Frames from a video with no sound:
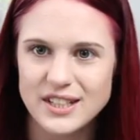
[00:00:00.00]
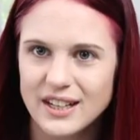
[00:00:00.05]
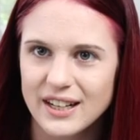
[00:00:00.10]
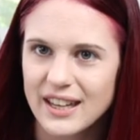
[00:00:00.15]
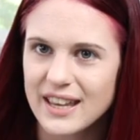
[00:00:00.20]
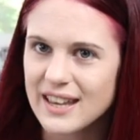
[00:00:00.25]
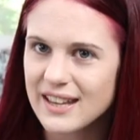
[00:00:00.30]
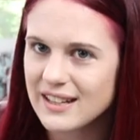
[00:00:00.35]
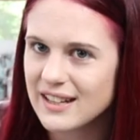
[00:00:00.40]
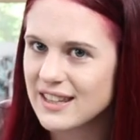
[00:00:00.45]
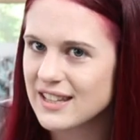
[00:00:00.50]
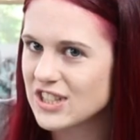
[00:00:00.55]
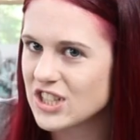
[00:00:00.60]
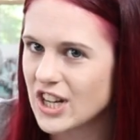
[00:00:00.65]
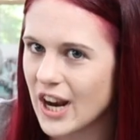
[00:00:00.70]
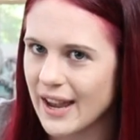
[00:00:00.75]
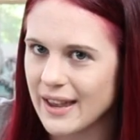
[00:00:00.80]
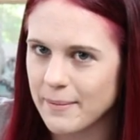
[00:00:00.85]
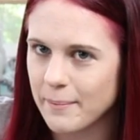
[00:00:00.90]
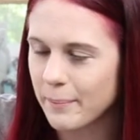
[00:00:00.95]
gonna get into this
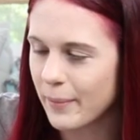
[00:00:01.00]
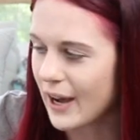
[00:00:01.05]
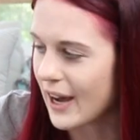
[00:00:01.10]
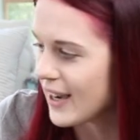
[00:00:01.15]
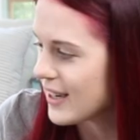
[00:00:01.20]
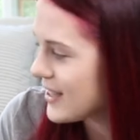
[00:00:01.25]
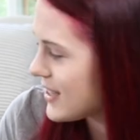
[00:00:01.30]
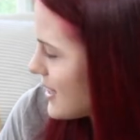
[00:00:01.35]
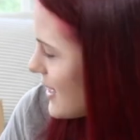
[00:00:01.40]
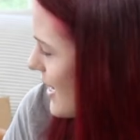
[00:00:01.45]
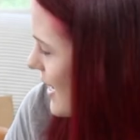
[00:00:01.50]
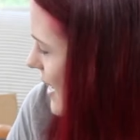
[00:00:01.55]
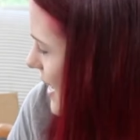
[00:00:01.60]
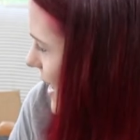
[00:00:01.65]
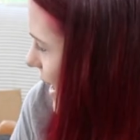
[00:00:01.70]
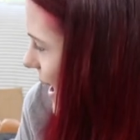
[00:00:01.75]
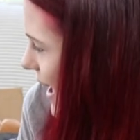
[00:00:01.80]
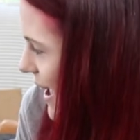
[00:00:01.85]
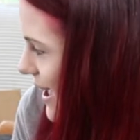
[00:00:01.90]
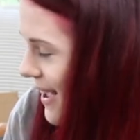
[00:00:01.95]
giant box
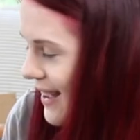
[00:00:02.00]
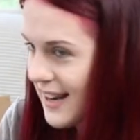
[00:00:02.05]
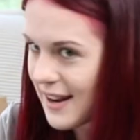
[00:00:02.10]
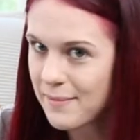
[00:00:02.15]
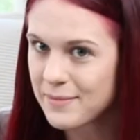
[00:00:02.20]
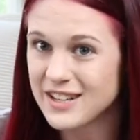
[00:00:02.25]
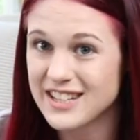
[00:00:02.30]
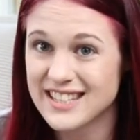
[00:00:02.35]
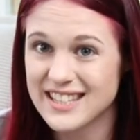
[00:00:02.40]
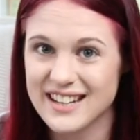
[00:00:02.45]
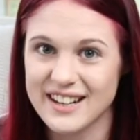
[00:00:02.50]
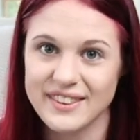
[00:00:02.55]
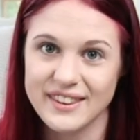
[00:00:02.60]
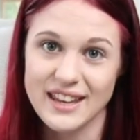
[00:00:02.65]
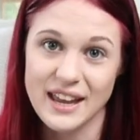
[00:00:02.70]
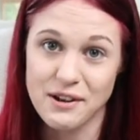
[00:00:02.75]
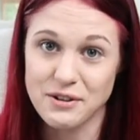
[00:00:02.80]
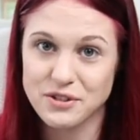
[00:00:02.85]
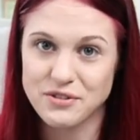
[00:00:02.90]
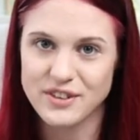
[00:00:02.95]
and I'm gonna sit on the
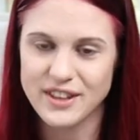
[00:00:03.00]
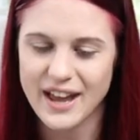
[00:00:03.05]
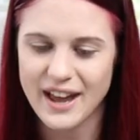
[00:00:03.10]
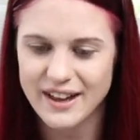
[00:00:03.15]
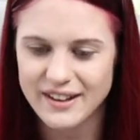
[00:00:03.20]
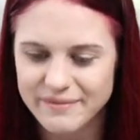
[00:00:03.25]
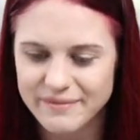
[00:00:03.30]
couch for that.